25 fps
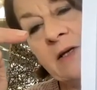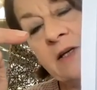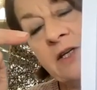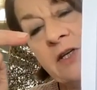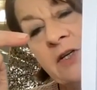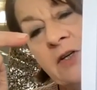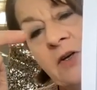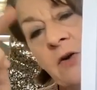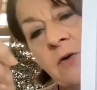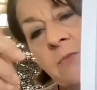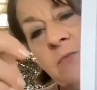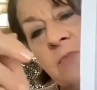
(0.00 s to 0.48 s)

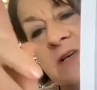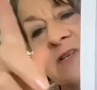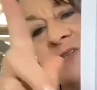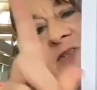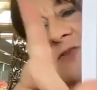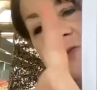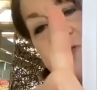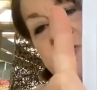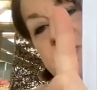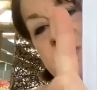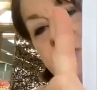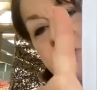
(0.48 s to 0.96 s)
You've got
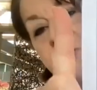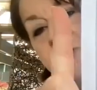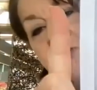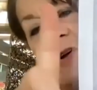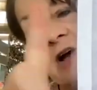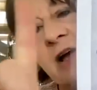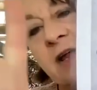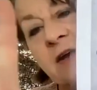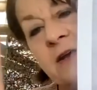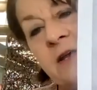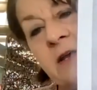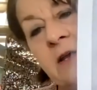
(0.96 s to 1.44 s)
muscles that
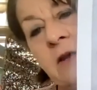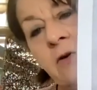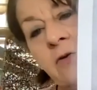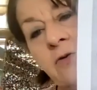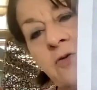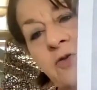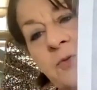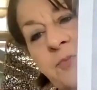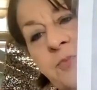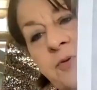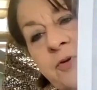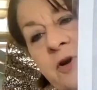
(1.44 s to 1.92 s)
run
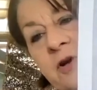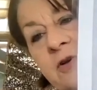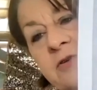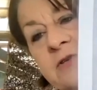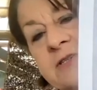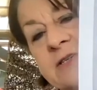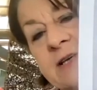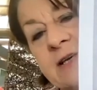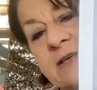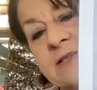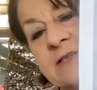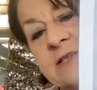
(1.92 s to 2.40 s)
along the
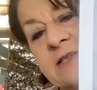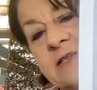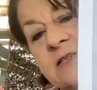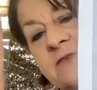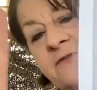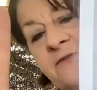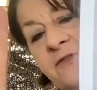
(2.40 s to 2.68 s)
processes